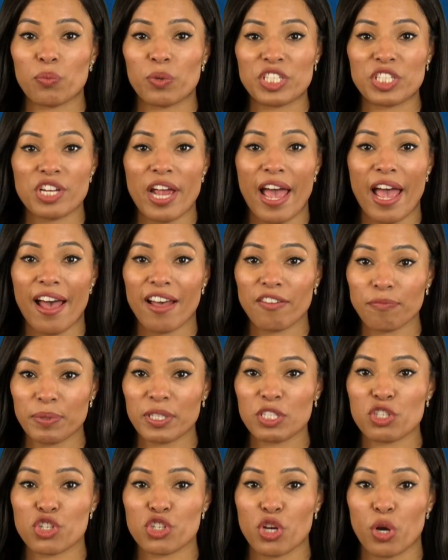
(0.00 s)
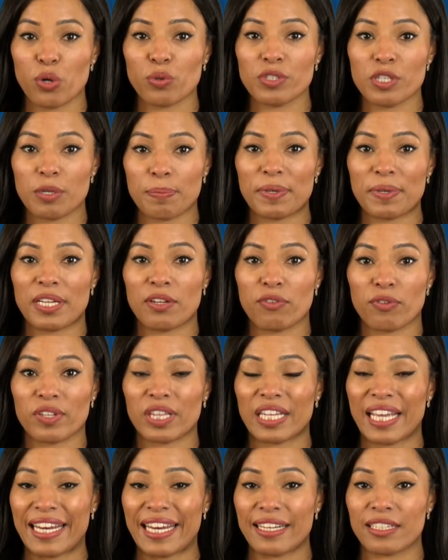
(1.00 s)
which have been shown to be
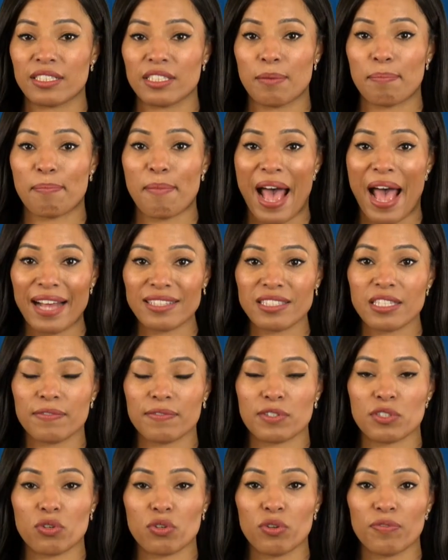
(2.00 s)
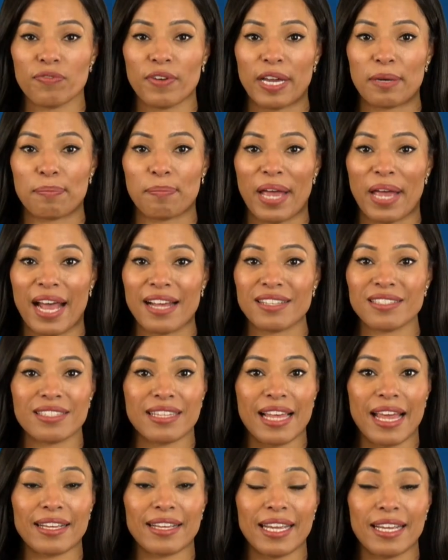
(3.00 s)
related to massive sulfide bands
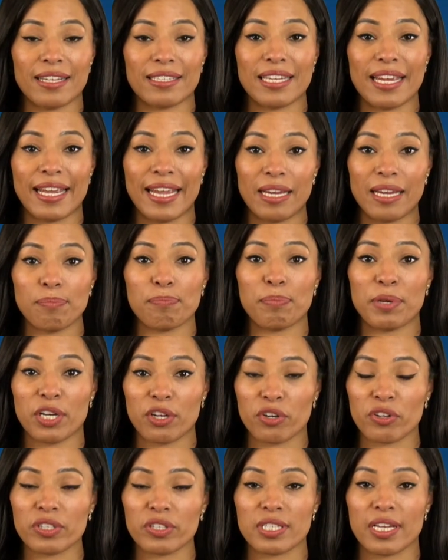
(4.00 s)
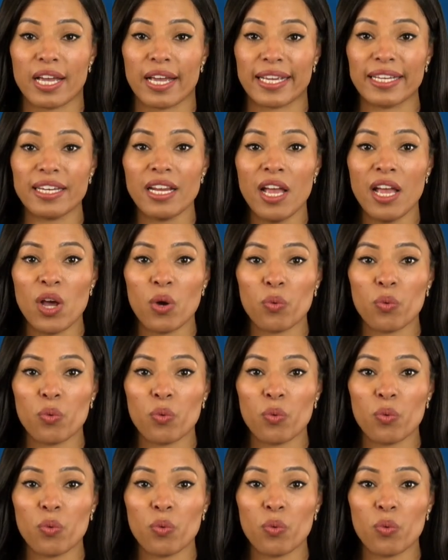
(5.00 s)
that contain pyrrhotite,